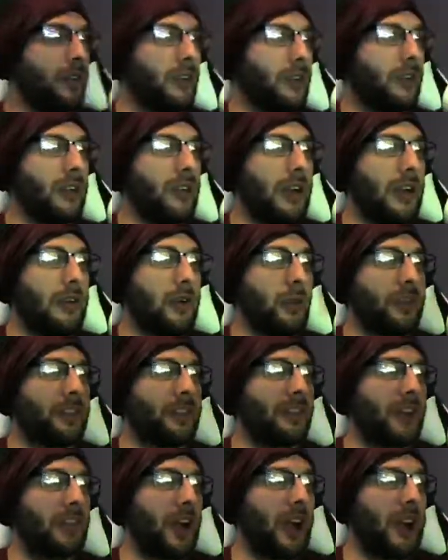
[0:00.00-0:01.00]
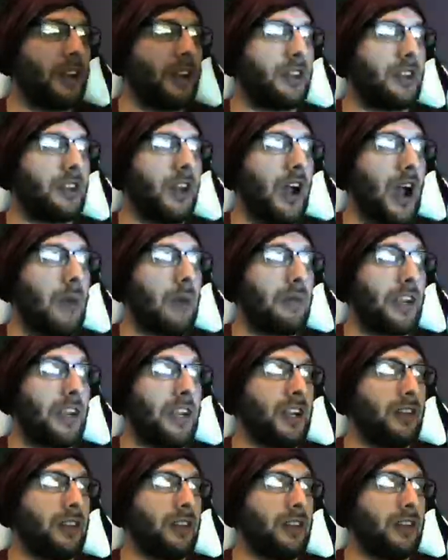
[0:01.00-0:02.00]
Everyone's dying. I'm
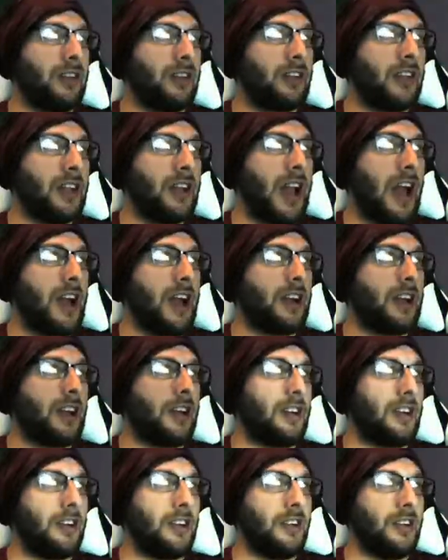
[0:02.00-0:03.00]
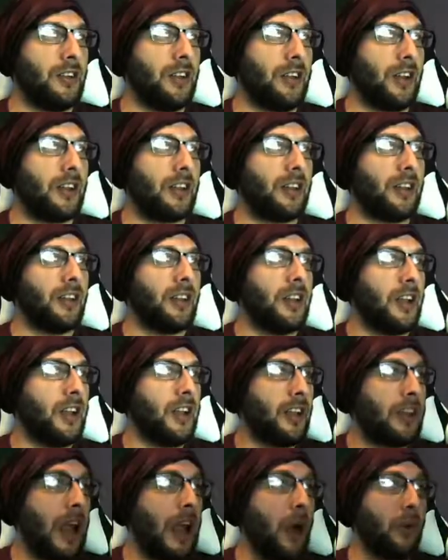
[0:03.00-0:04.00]
healing. Get out of here, dude. Like,
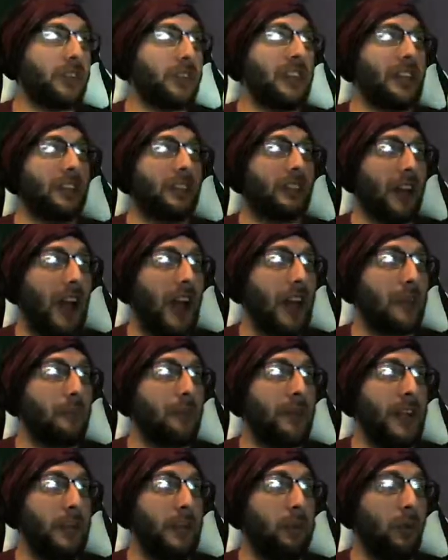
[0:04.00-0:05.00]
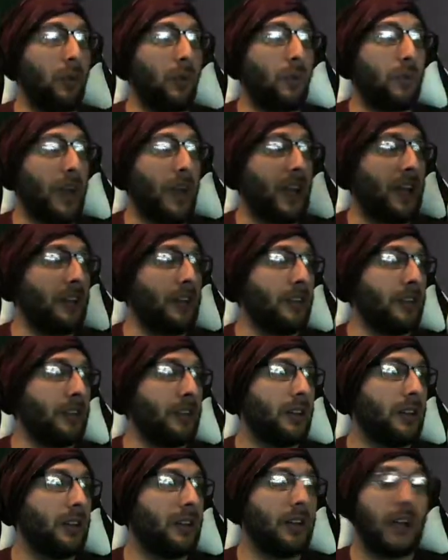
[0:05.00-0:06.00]
that was a lot of people, man.
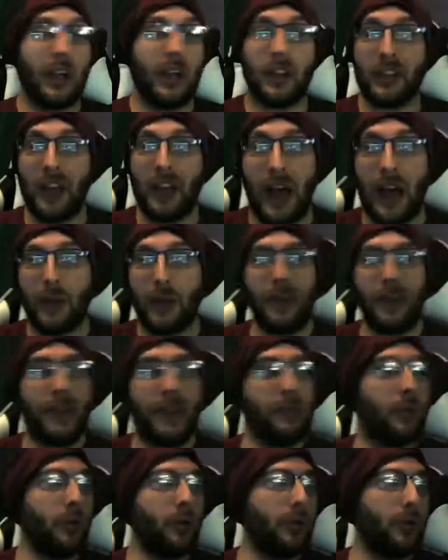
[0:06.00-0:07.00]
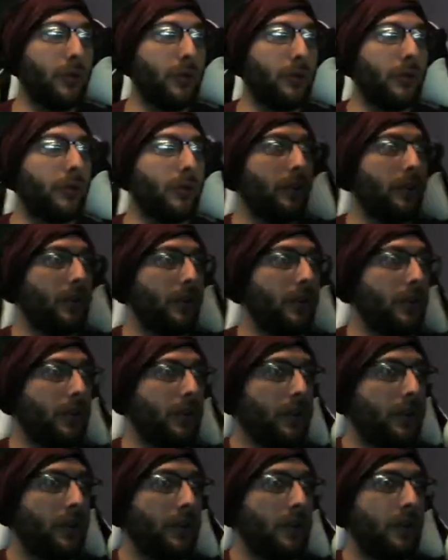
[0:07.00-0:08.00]
A lot of people.
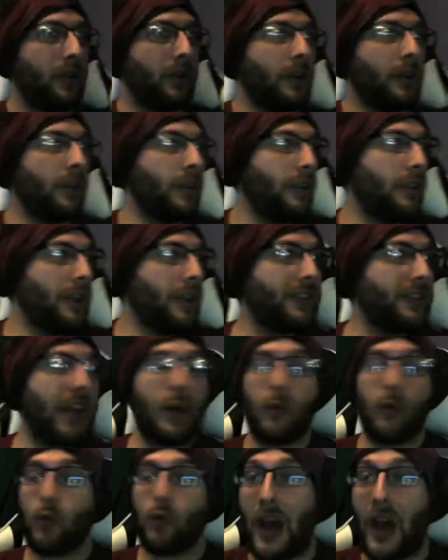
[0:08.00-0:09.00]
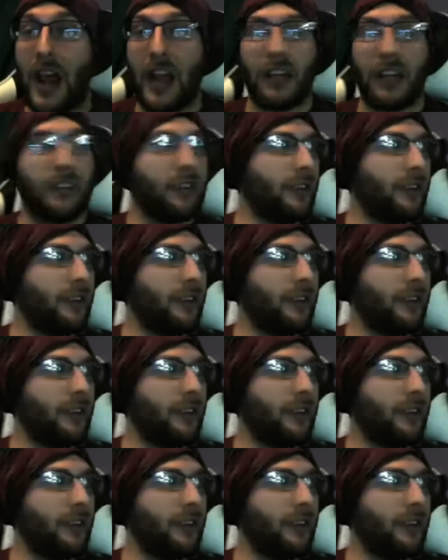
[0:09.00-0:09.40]
They just got wrecked.